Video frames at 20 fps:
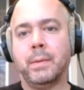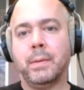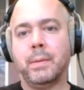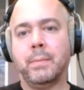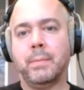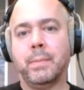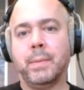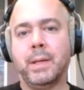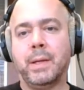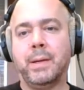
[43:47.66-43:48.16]

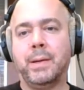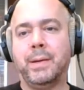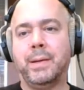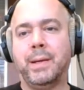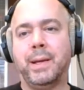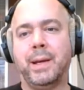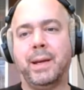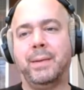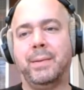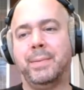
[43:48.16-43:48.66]

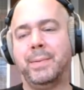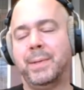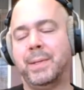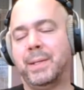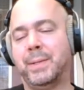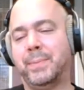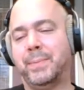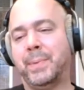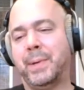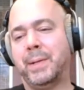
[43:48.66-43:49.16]
Yeah, we
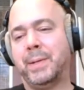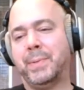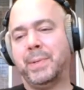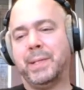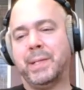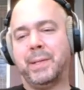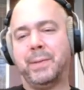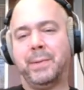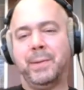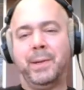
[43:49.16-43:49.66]

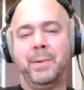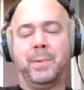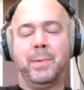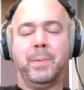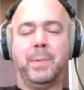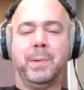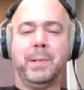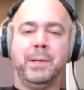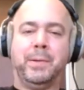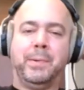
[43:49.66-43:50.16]
just don't know what
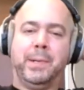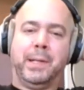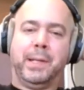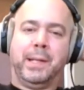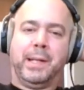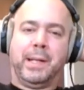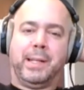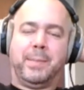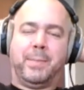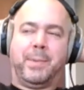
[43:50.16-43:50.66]
we're doing in
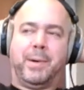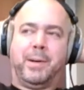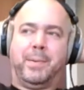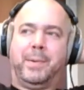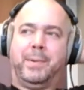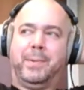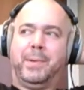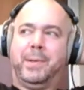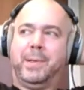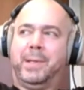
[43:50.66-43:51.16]
that
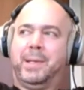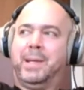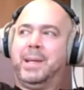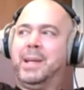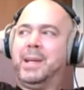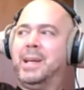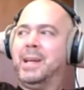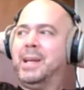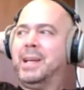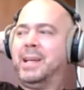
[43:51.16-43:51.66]
department really.
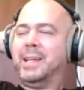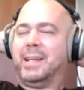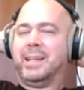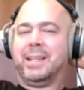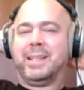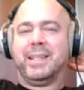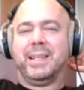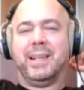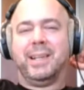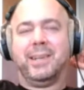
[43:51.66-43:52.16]

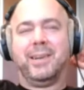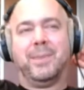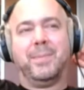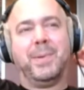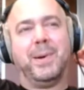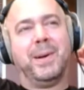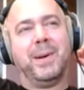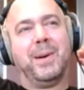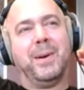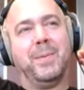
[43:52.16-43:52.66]
Because like
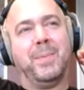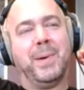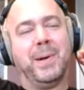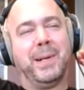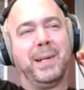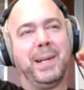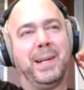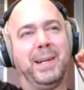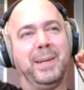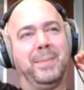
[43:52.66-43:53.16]
our
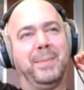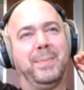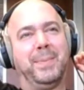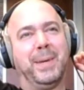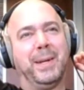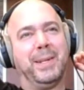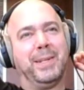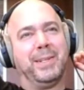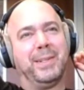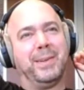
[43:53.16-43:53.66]
marketing
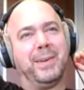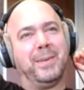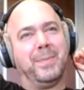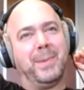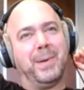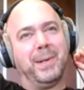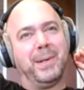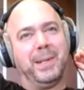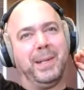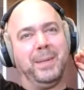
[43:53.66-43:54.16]

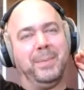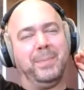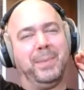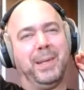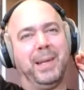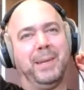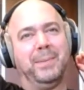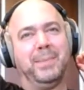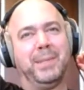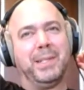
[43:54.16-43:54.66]

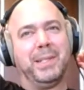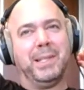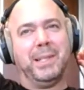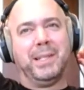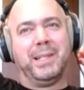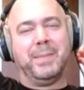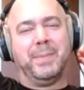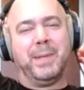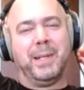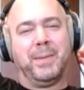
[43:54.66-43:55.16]
plan was to
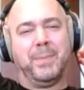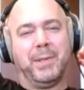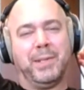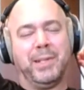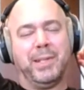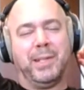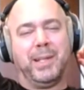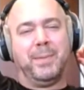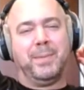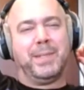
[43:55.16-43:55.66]
just make a bunch
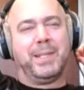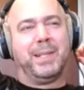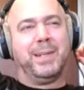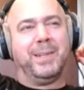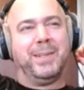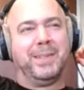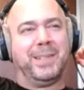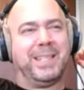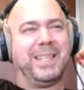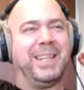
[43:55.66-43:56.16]
of dumb
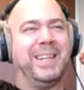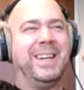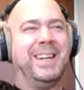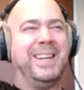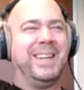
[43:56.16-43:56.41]
songs.